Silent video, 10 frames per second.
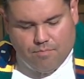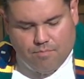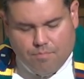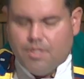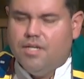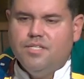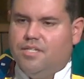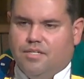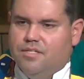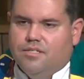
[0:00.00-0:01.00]
But it
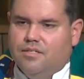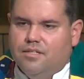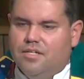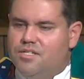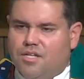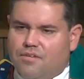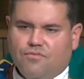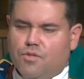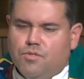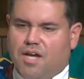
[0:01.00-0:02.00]
isn't. It is not
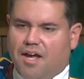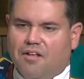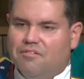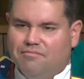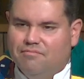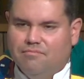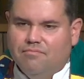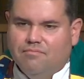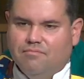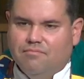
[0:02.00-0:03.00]
futile.
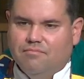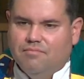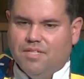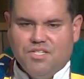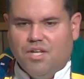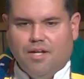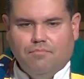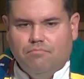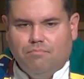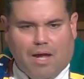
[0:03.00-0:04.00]
It is not
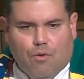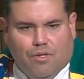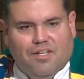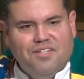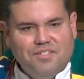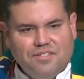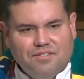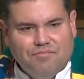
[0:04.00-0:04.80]
powerless.